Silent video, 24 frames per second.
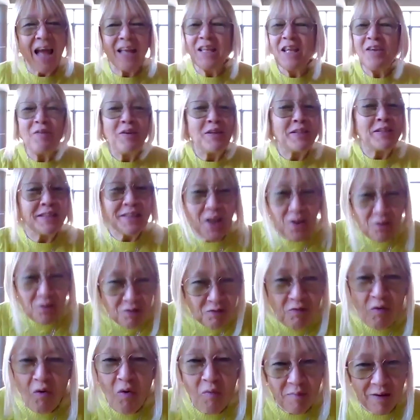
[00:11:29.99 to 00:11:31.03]
And there is
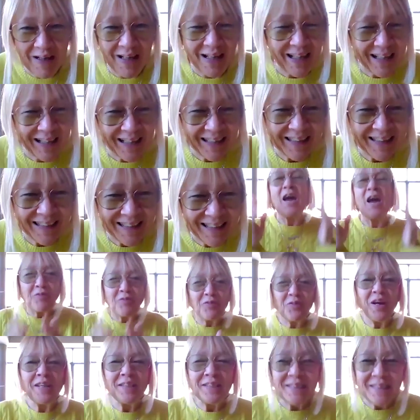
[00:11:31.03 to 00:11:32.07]
no formula. To
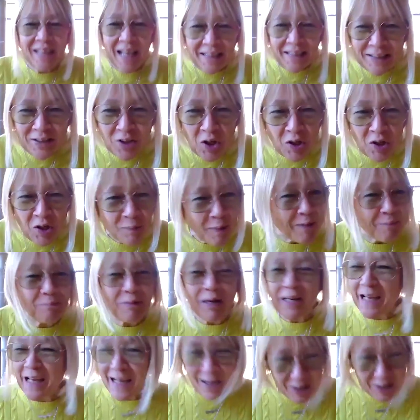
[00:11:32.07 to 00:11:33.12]
have great sex is not
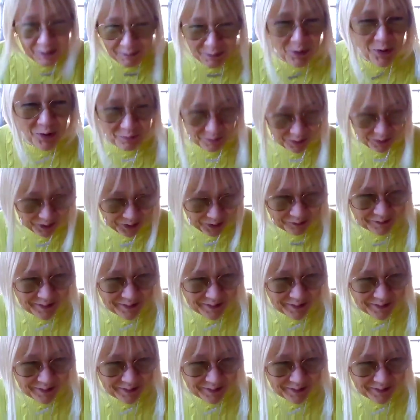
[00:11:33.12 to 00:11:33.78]
about breaking out the porn